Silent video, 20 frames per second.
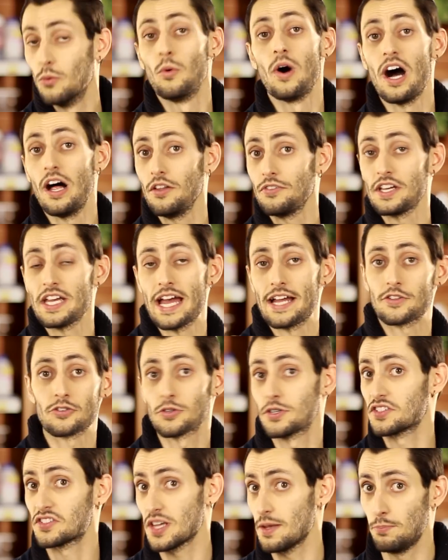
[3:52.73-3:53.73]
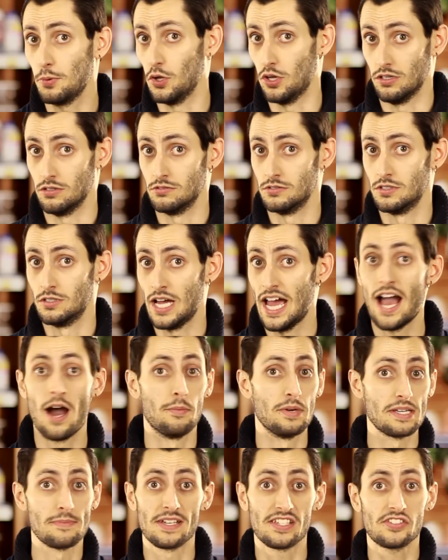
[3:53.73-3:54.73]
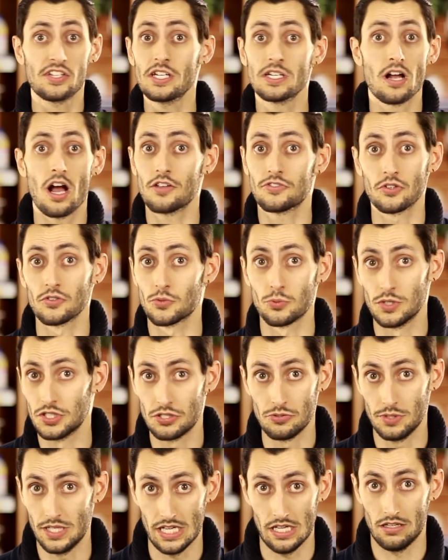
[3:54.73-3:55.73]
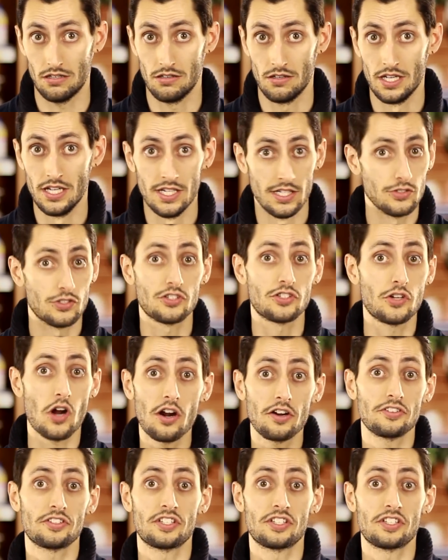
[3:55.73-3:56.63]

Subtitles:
Well, the answer is simple. How many misting nozzles will you need? The starter